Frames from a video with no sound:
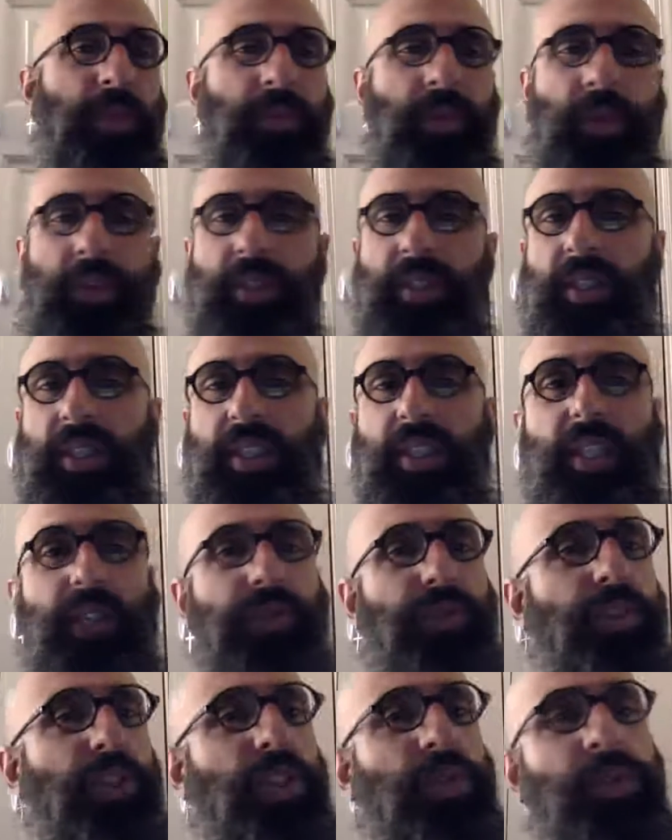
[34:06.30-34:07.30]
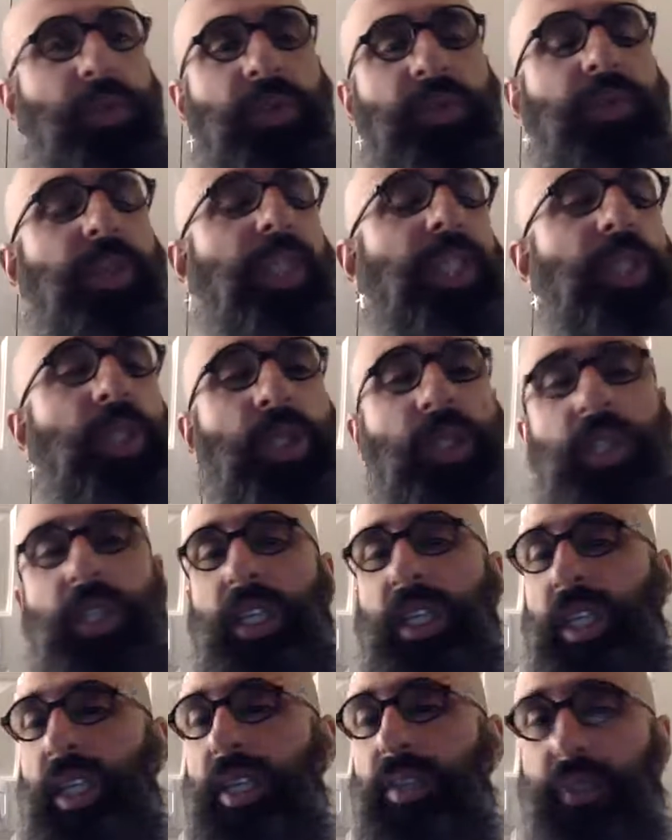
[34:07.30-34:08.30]
moment suffrage movements,
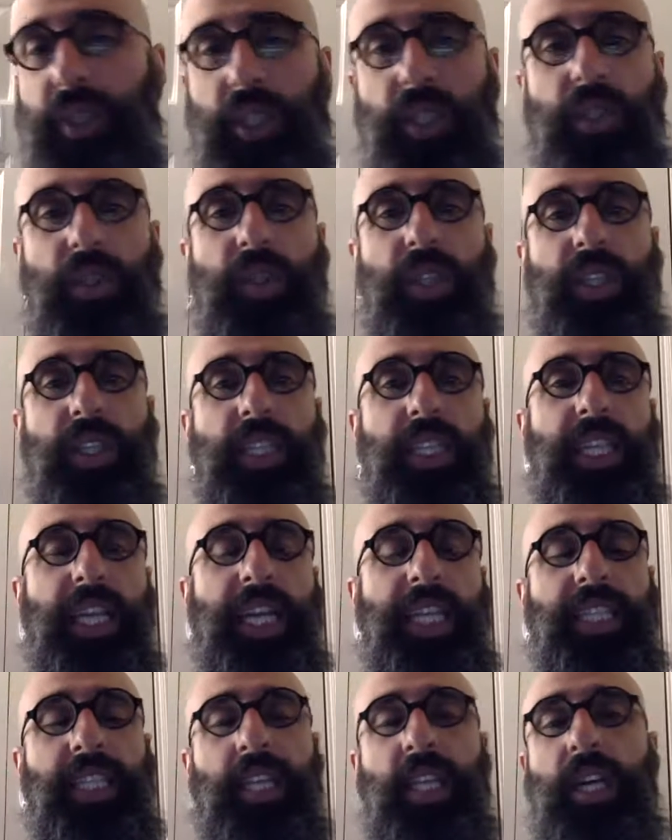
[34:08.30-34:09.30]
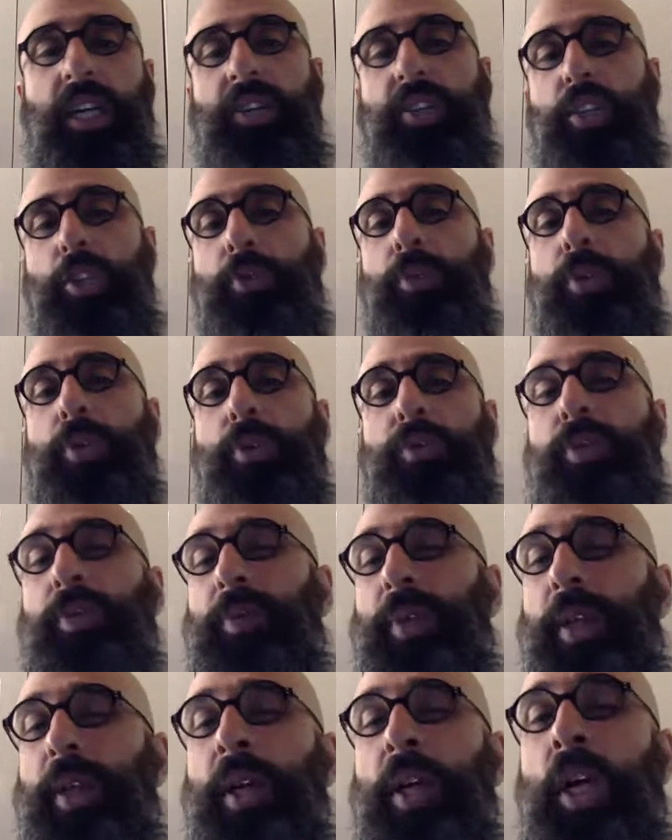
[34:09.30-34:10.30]
even though it has a lot of support from
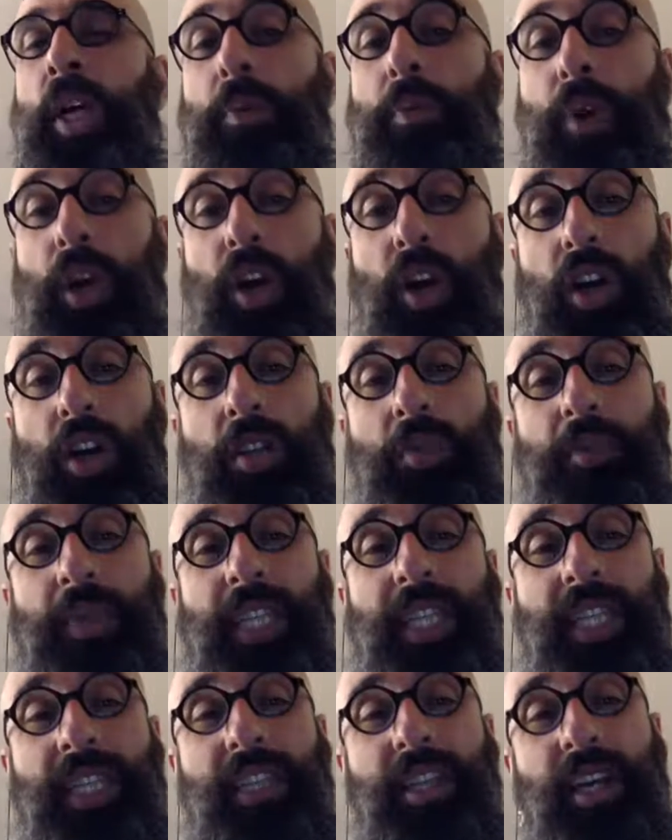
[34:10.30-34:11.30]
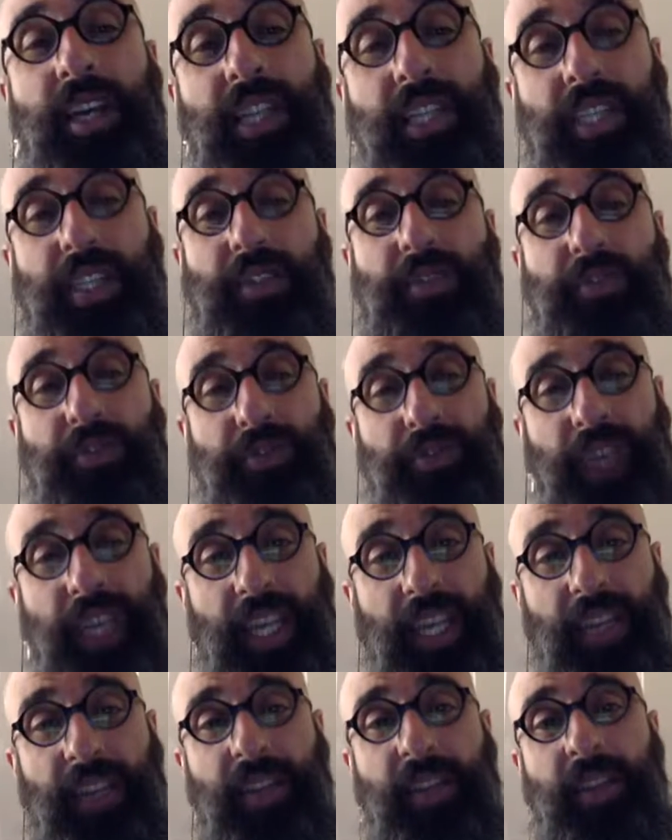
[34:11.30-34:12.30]
the parliament, does
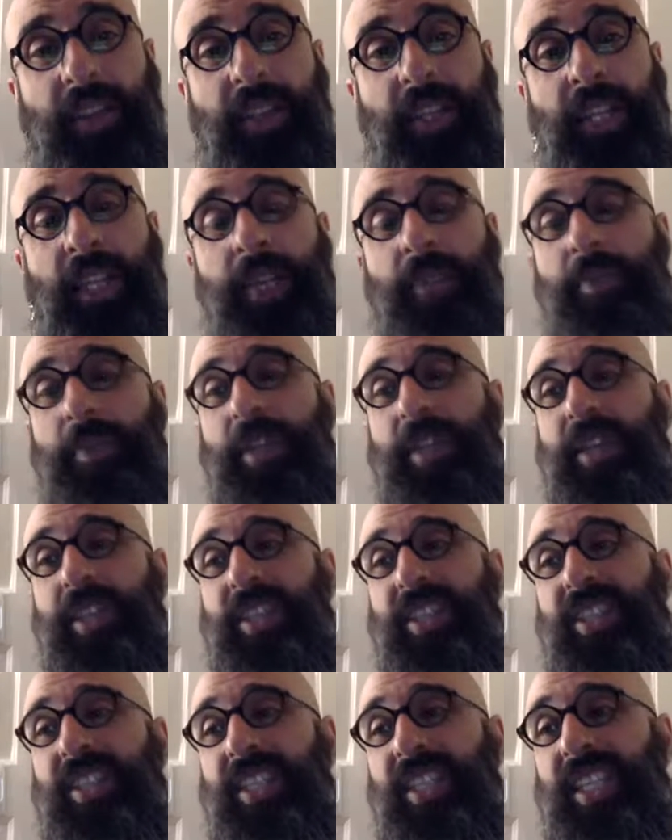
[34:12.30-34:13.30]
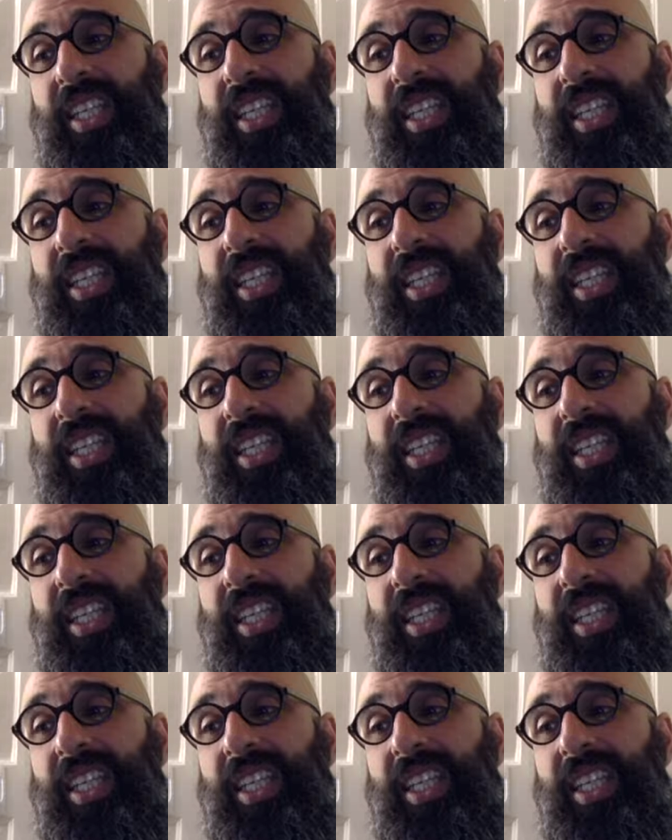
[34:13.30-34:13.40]
fail because